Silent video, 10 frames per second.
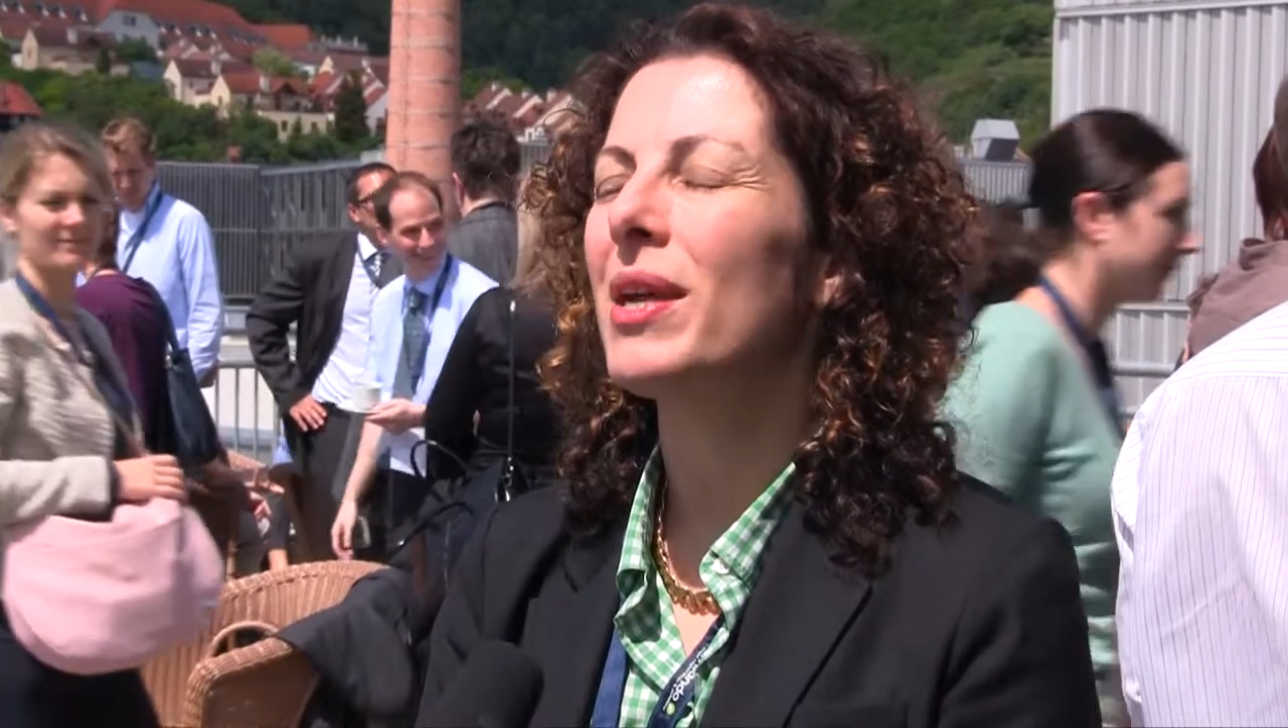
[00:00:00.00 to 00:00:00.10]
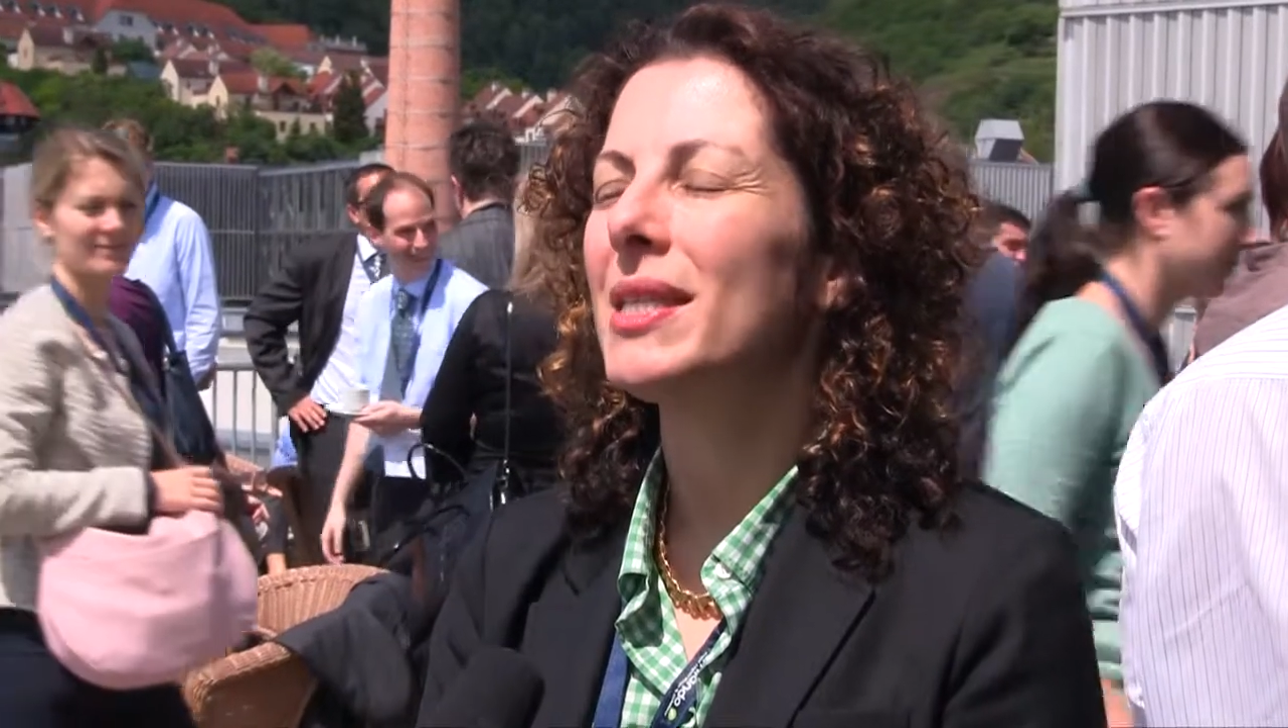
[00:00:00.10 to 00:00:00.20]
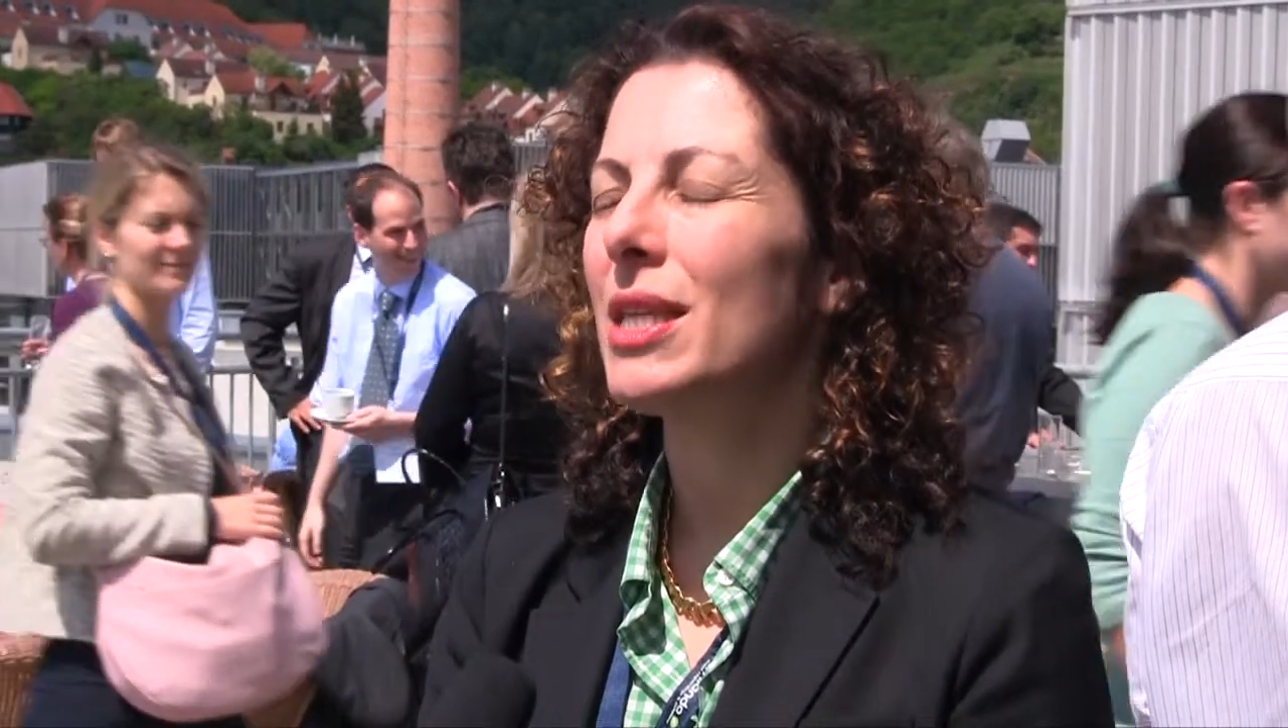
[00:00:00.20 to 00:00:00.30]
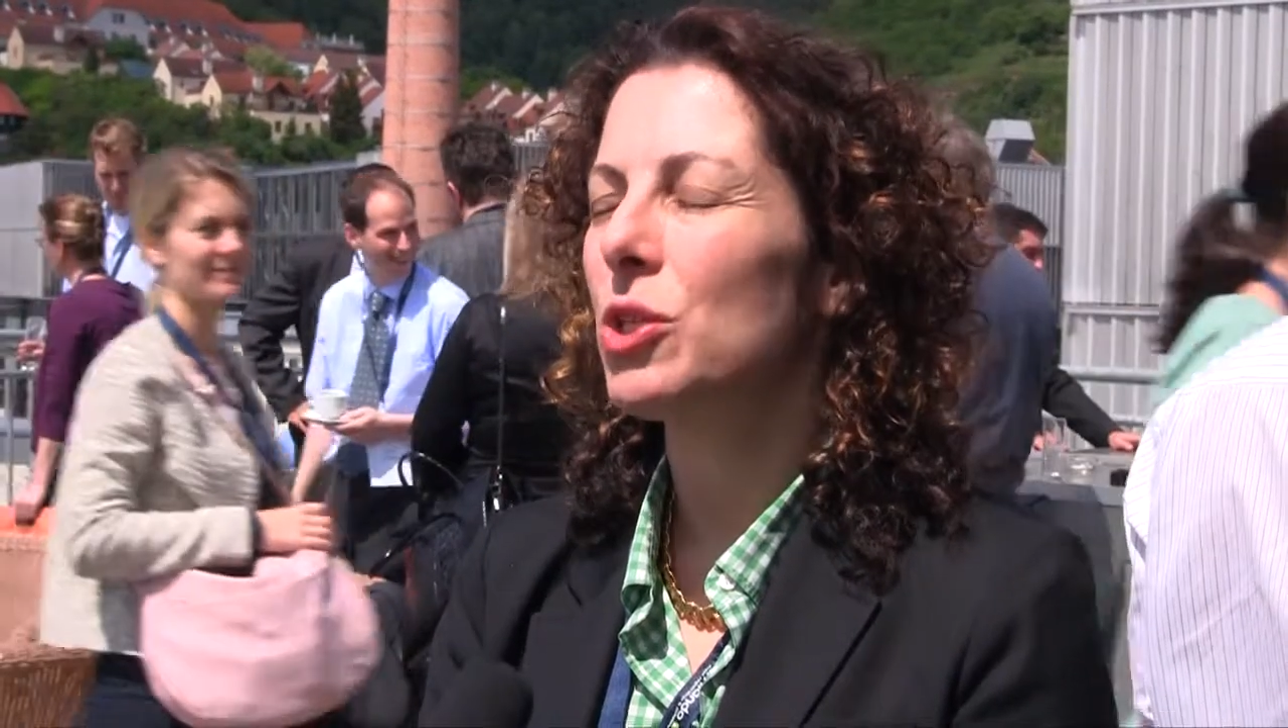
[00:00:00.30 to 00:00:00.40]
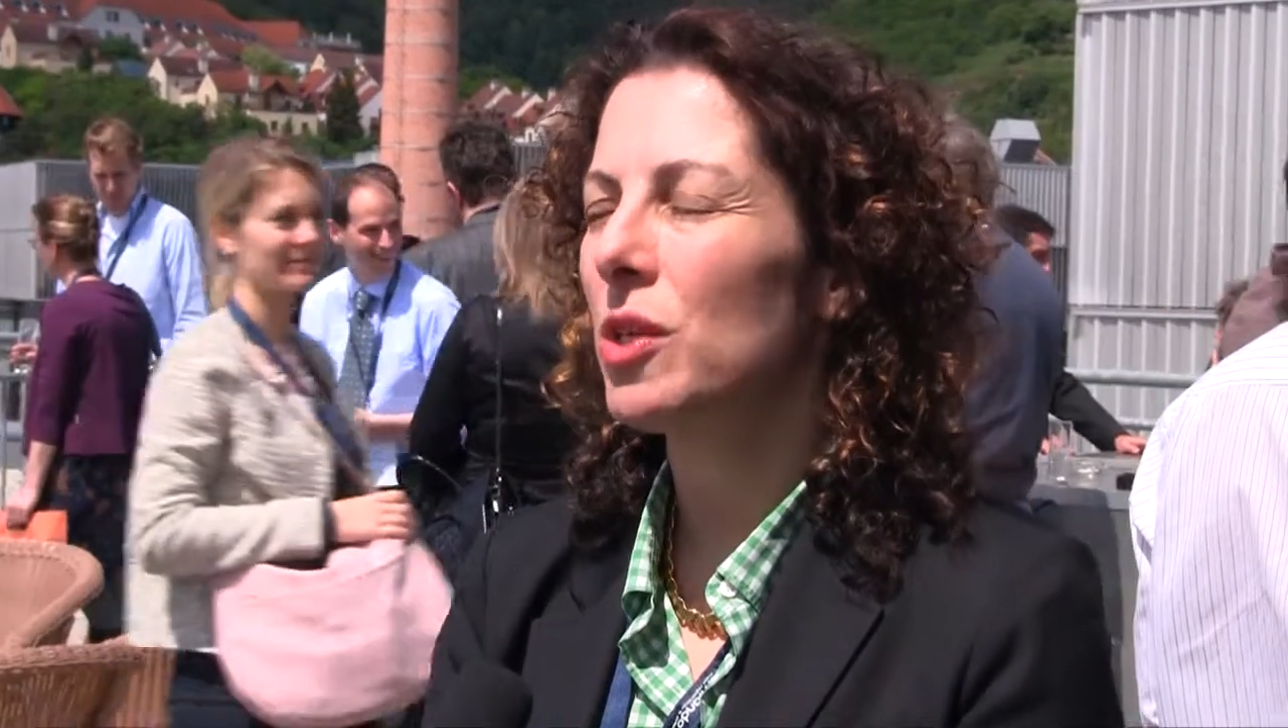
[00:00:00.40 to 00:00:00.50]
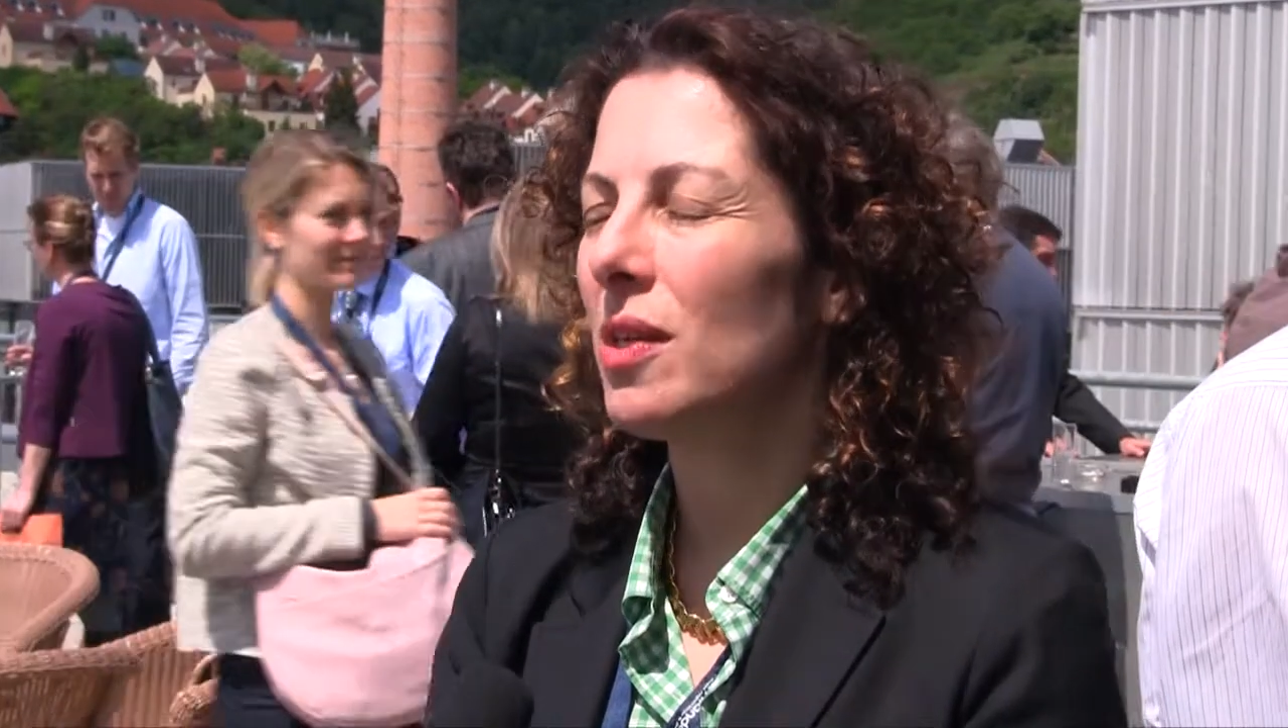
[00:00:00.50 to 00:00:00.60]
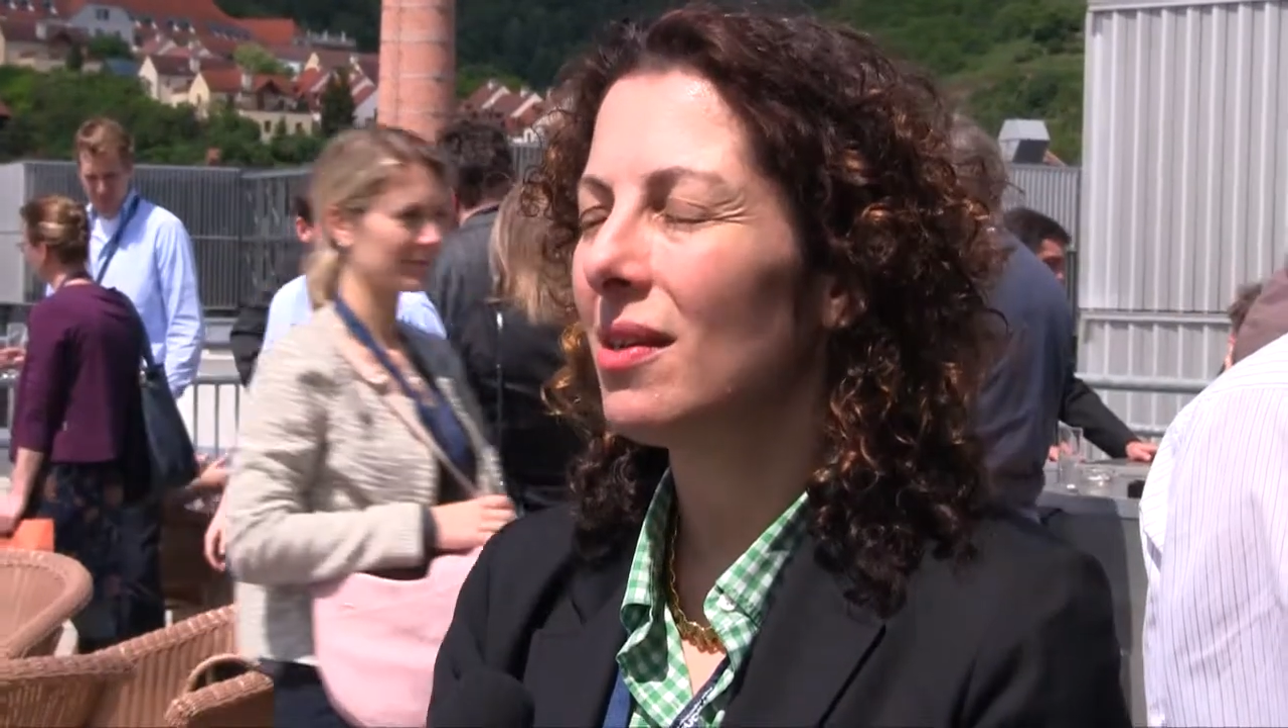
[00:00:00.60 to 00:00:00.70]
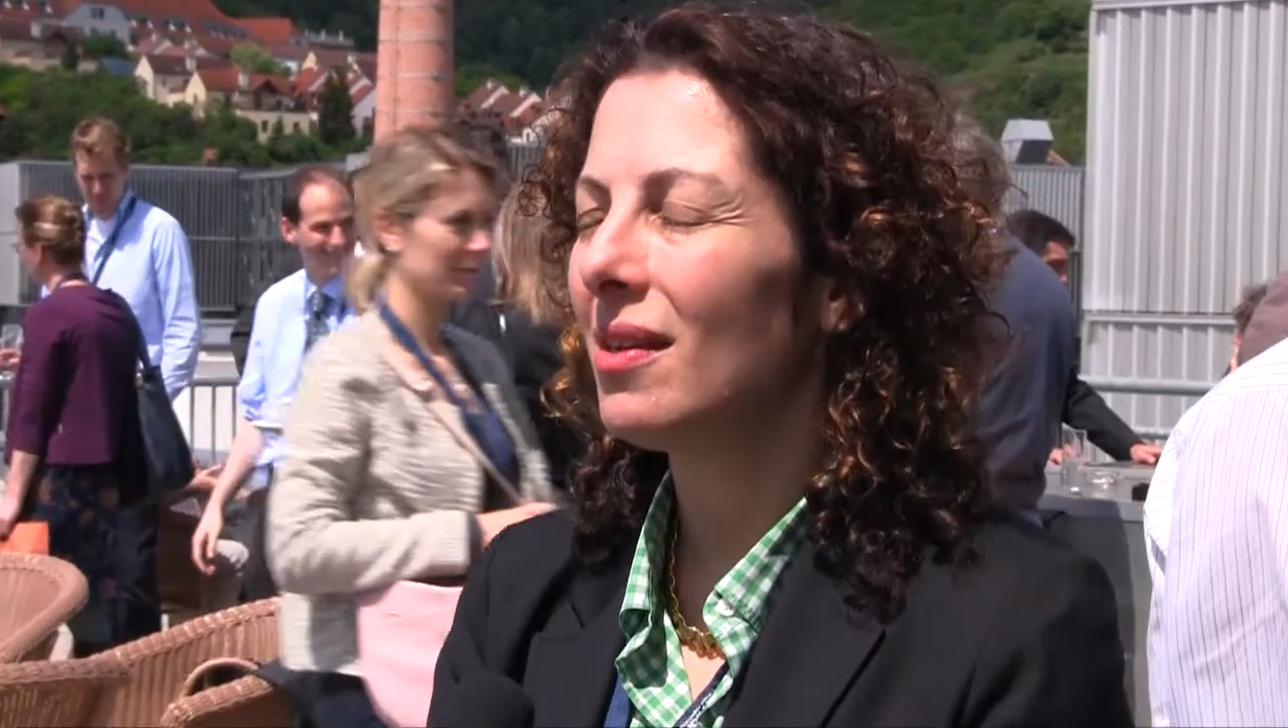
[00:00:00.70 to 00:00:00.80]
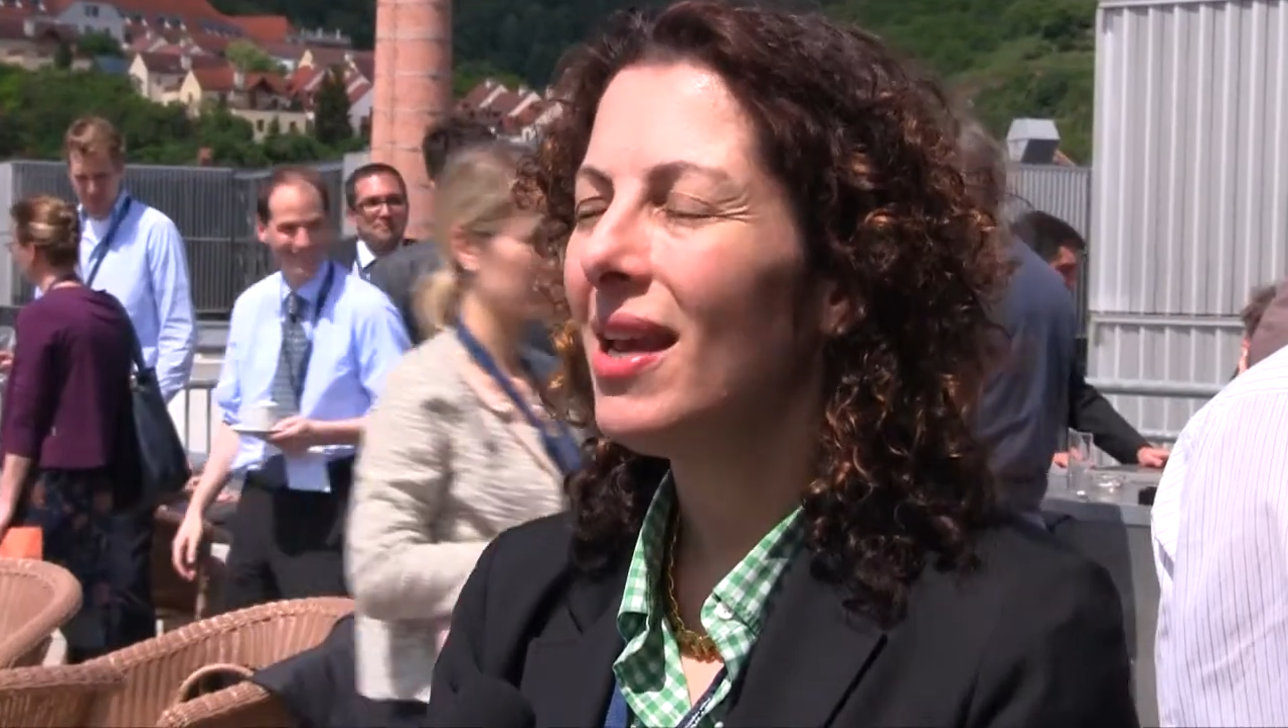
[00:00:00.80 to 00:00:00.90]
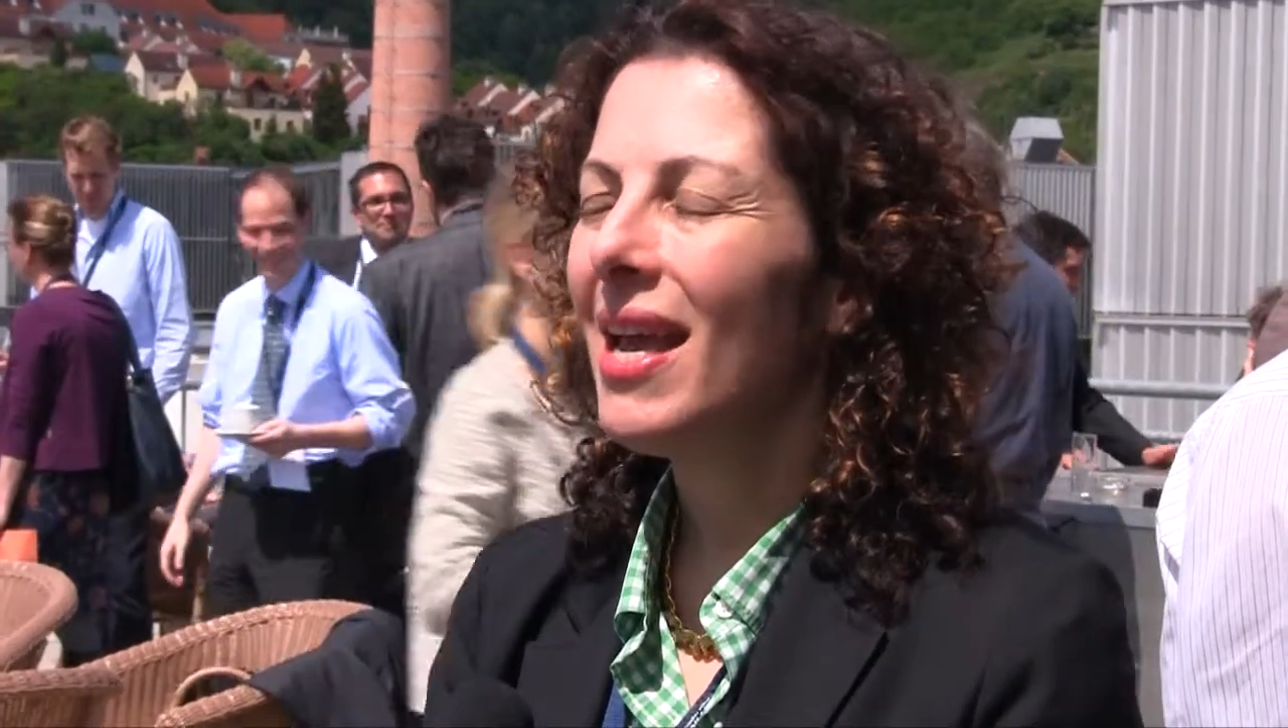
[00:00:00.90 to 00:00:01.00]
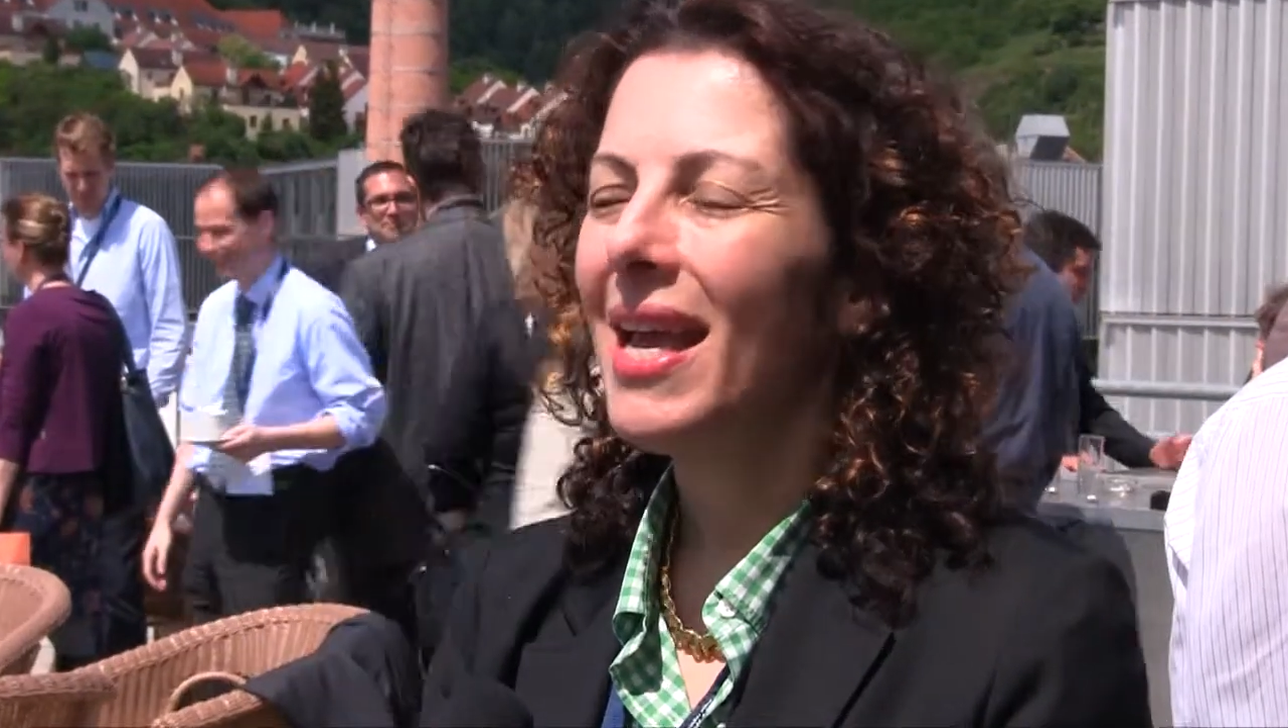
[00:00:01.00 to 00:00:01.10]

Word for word: transition